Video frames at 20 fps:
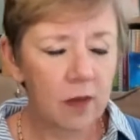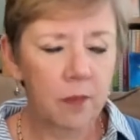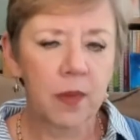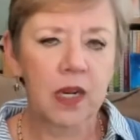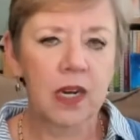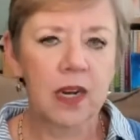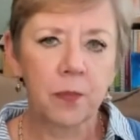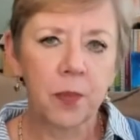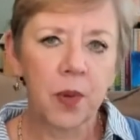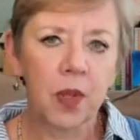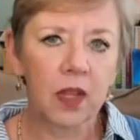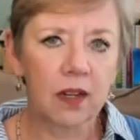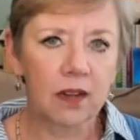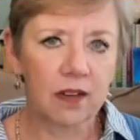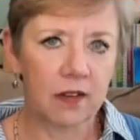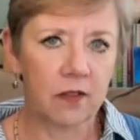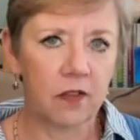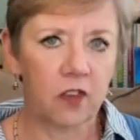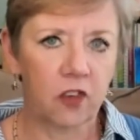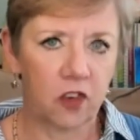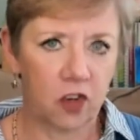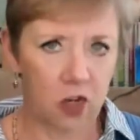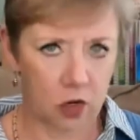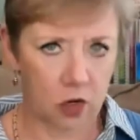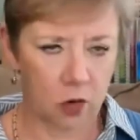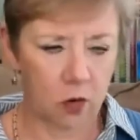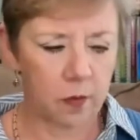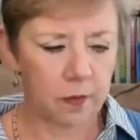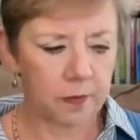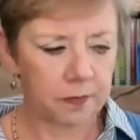what the manipulatives
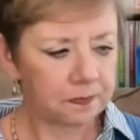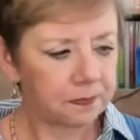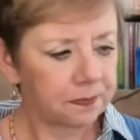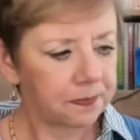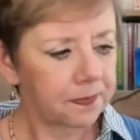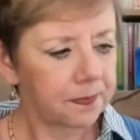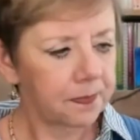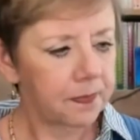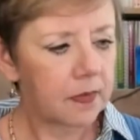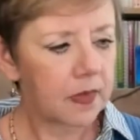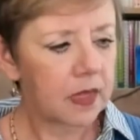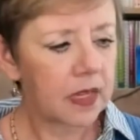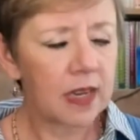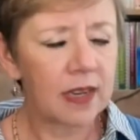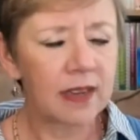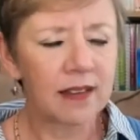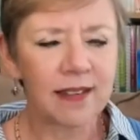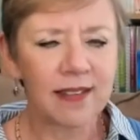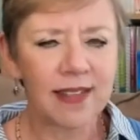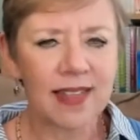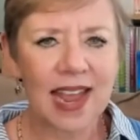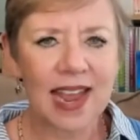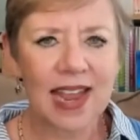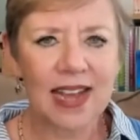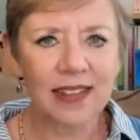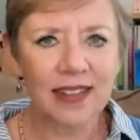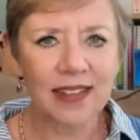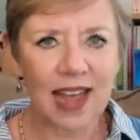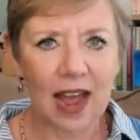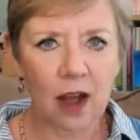do is they
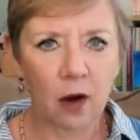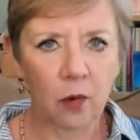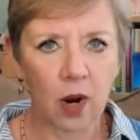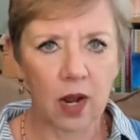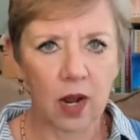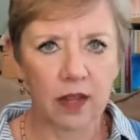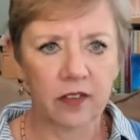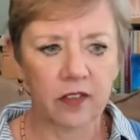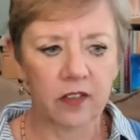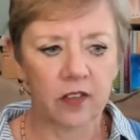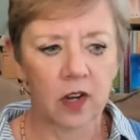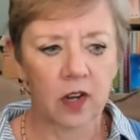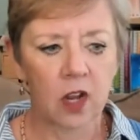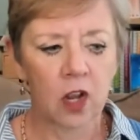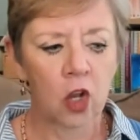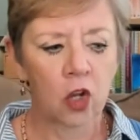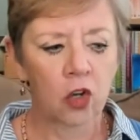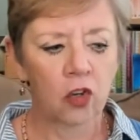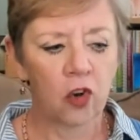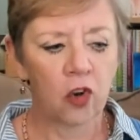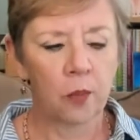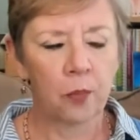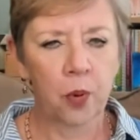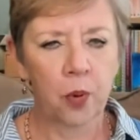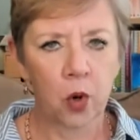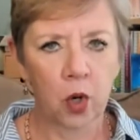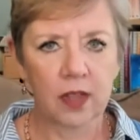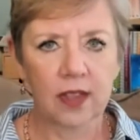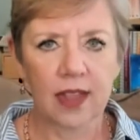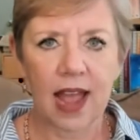allow us to
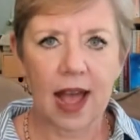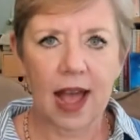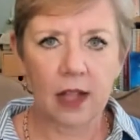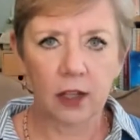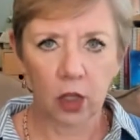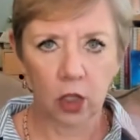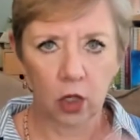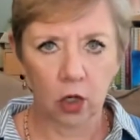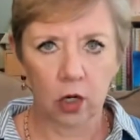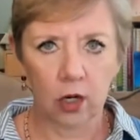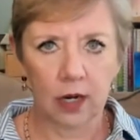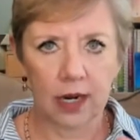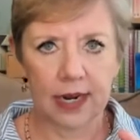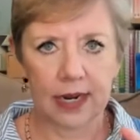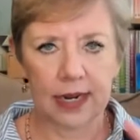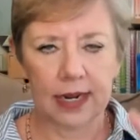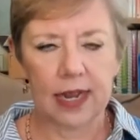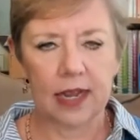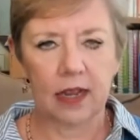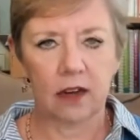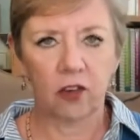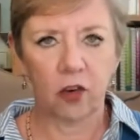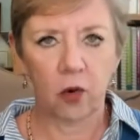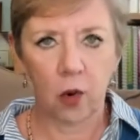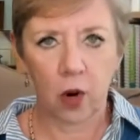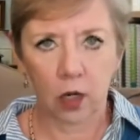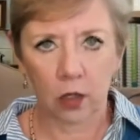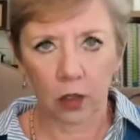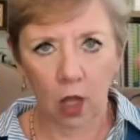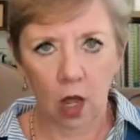put that learning
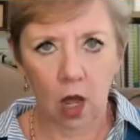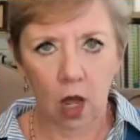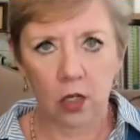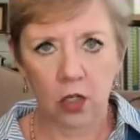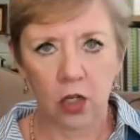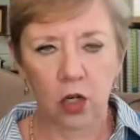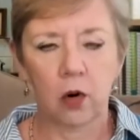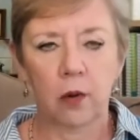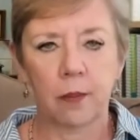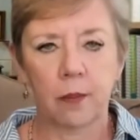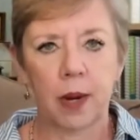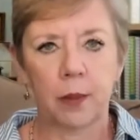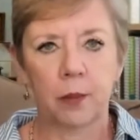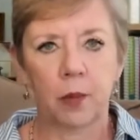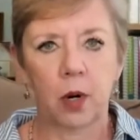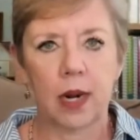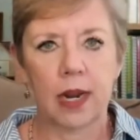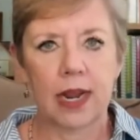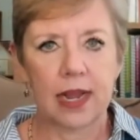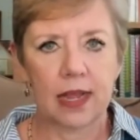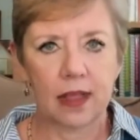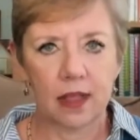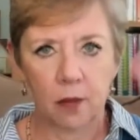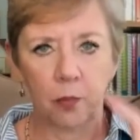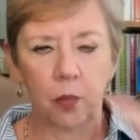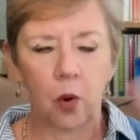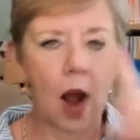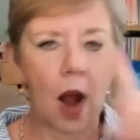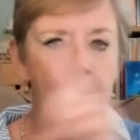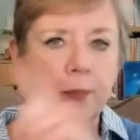into our long term memory in the
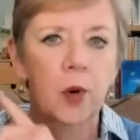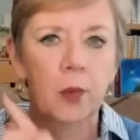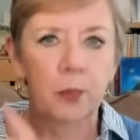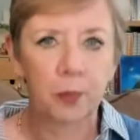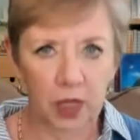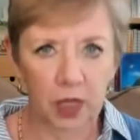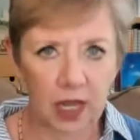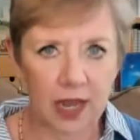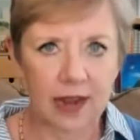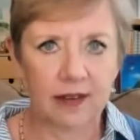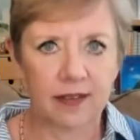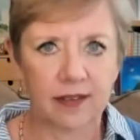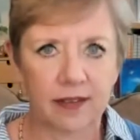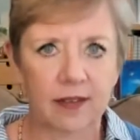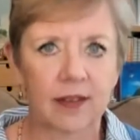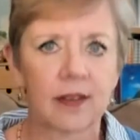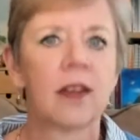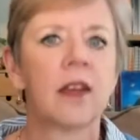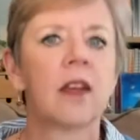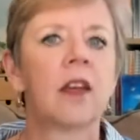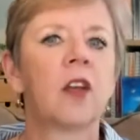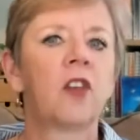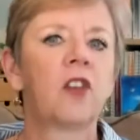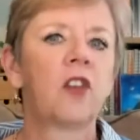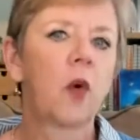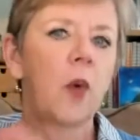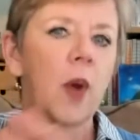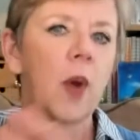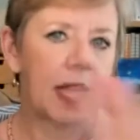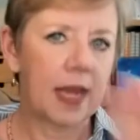proper place
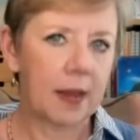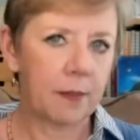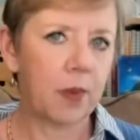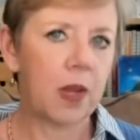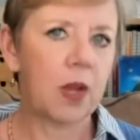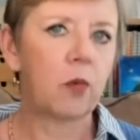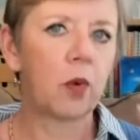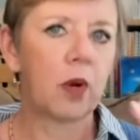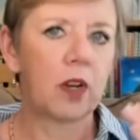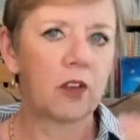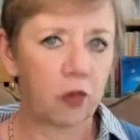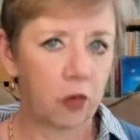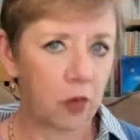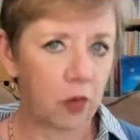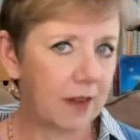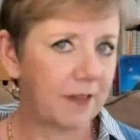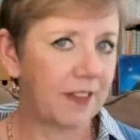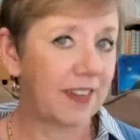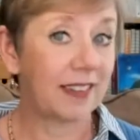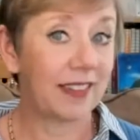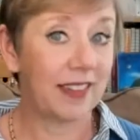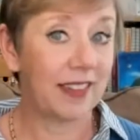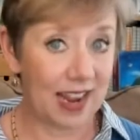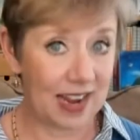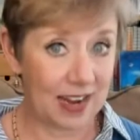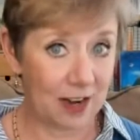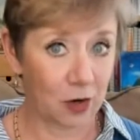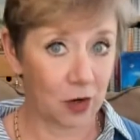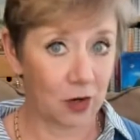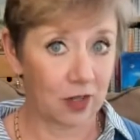so it can be retrieved
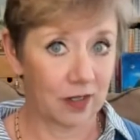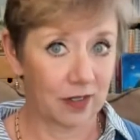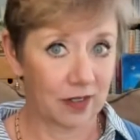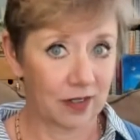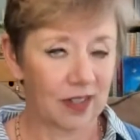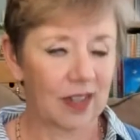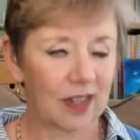later.